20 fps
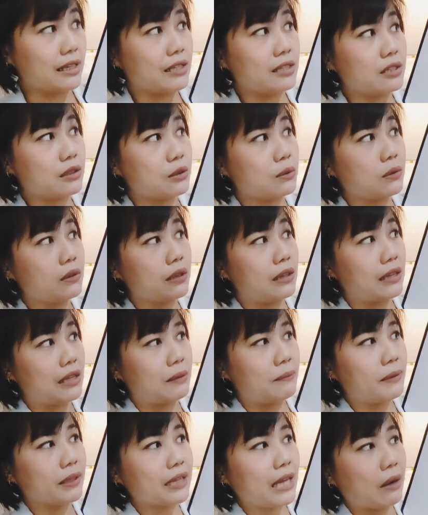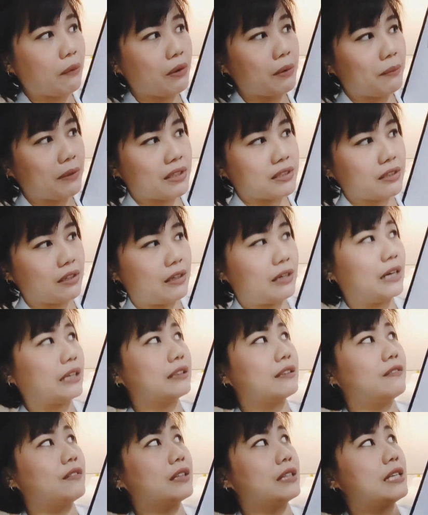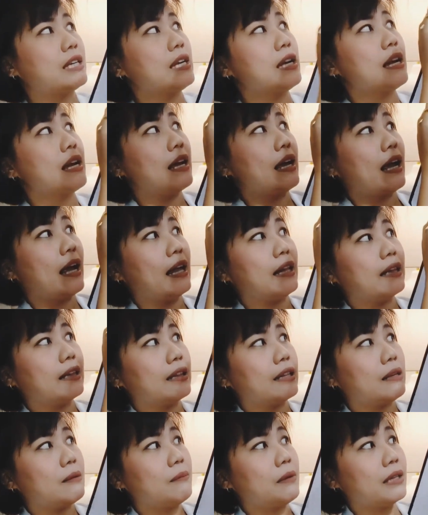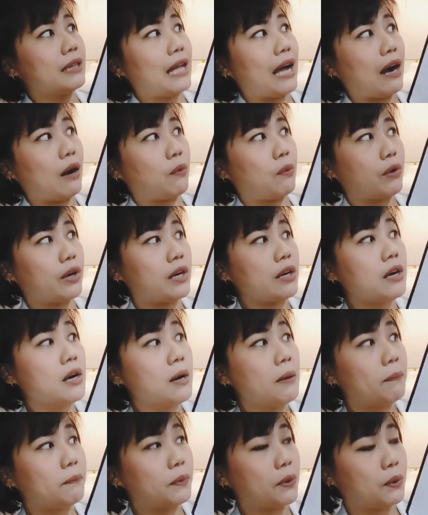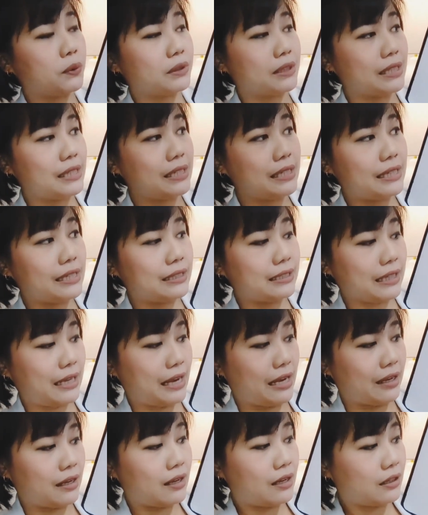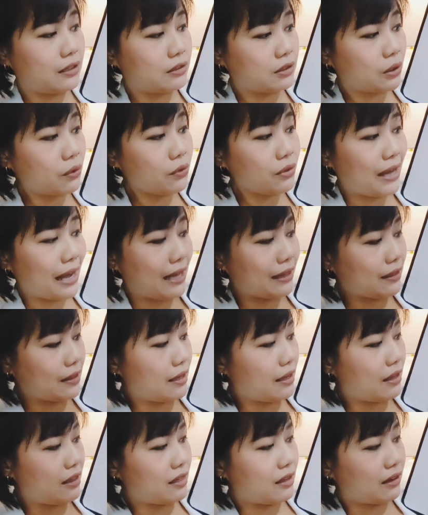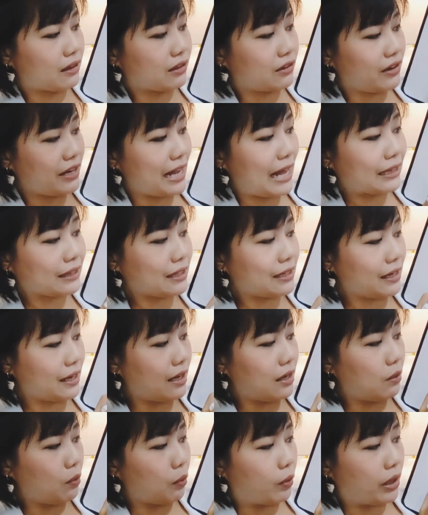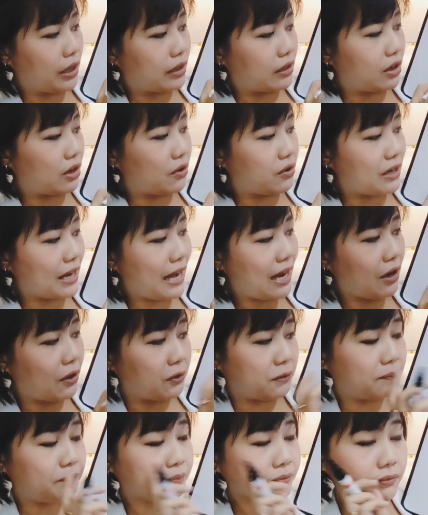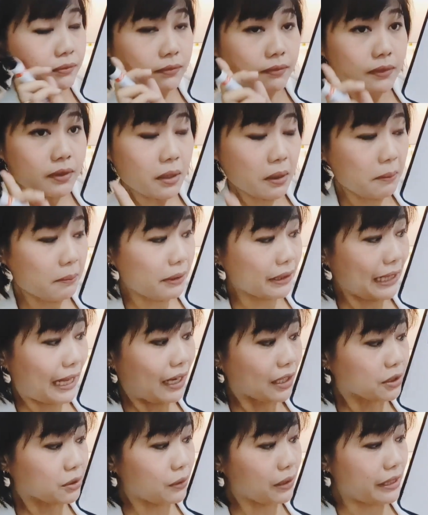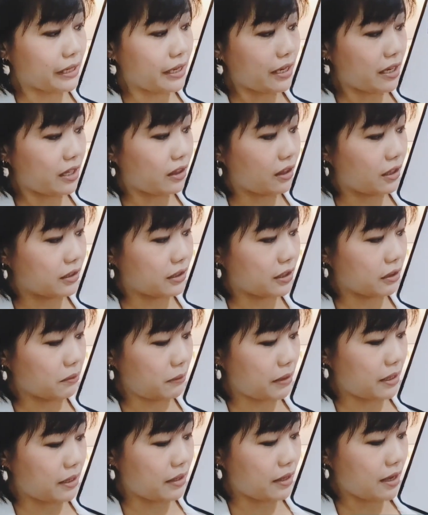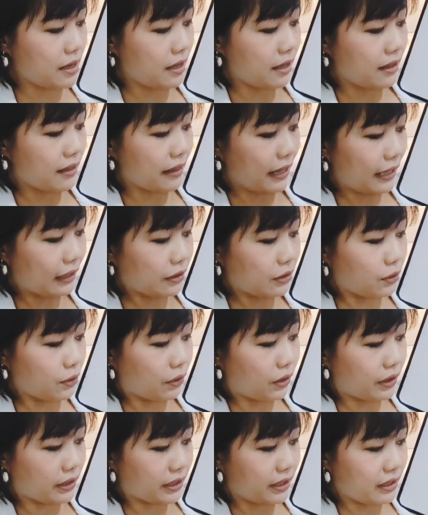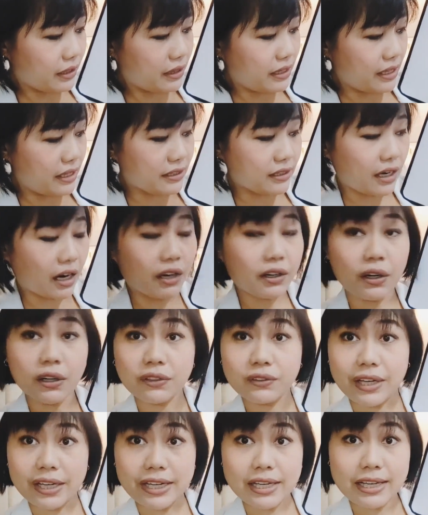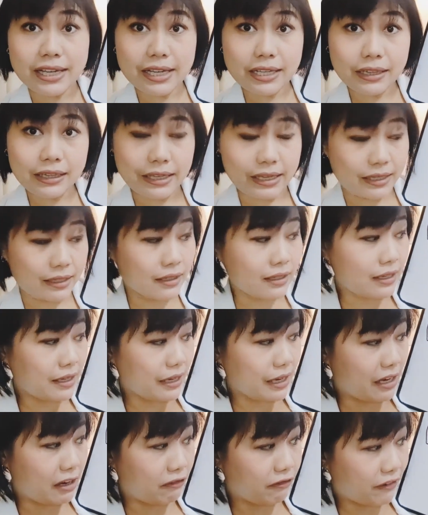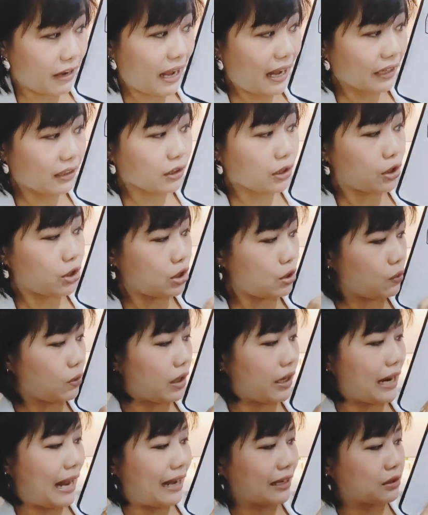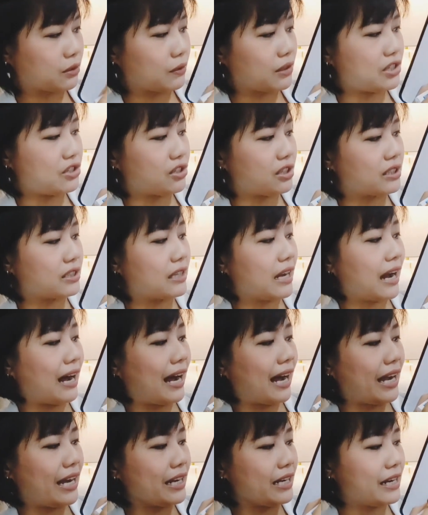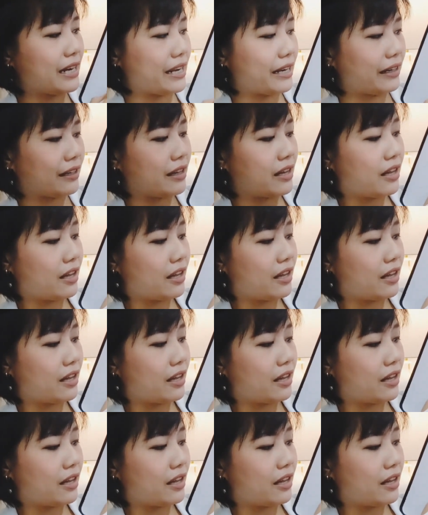is to limit our muscular activity and limit our protein intake so that the creatinine will go down. But actually, it doesn't mean that your kidneys are already healing. In fact, you are actually just hiding